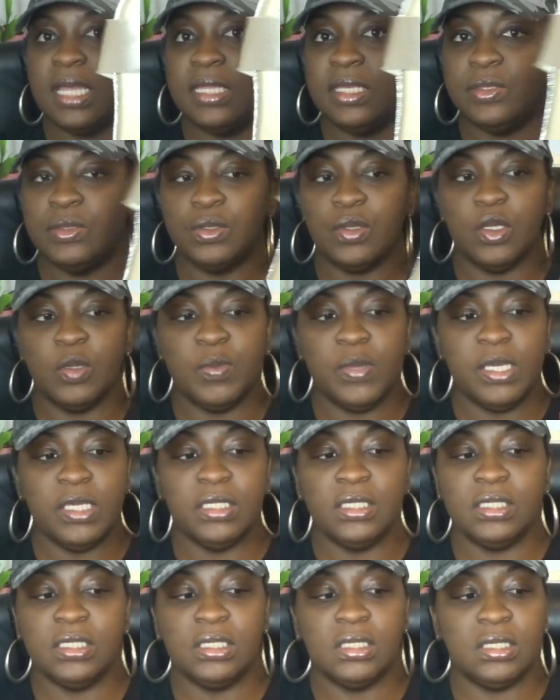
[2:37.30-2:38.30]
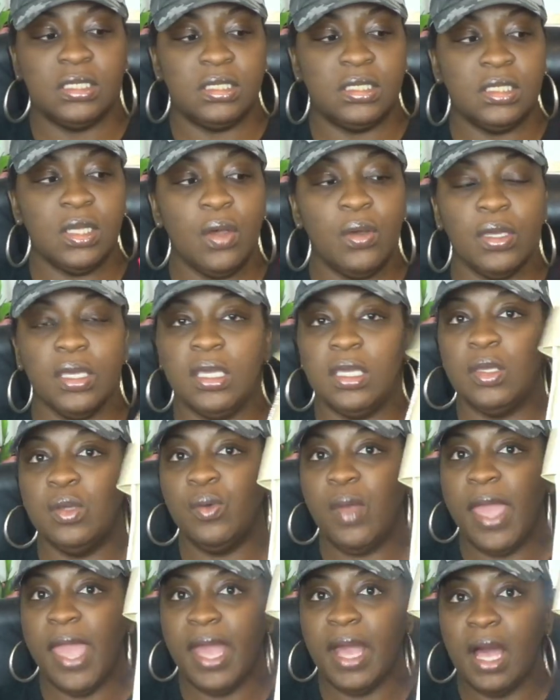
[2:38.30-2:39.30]
these were gonna be so
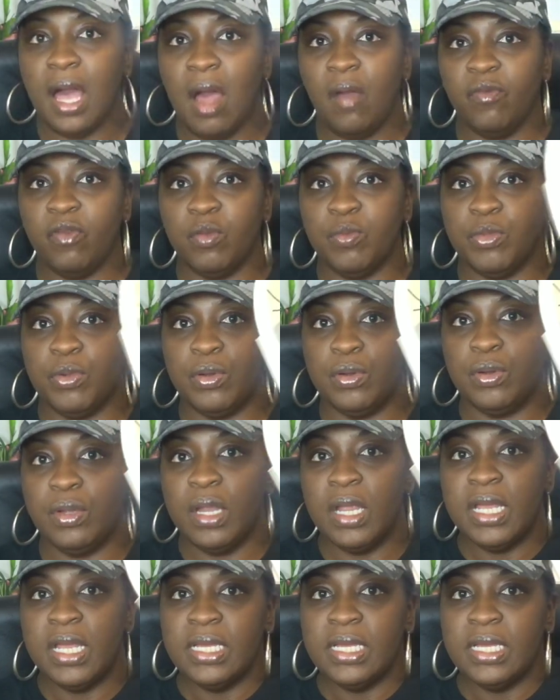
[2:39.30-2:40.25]
cute and comfortable.